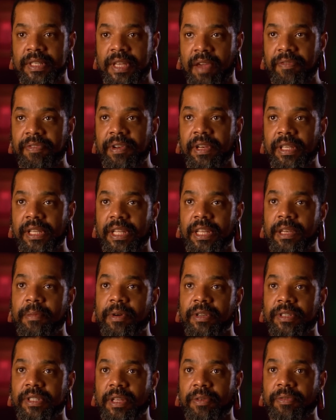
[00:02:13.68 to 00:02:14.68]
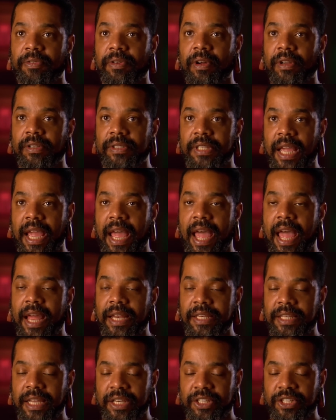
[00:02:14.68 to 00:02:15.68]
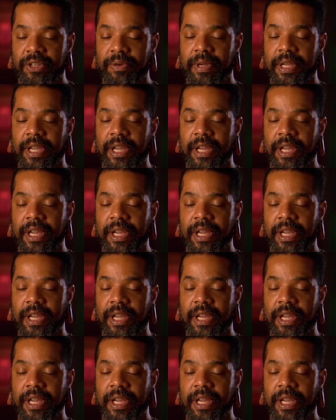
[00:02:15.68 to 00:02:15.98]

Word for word: definitely the most difficult day I had tattooing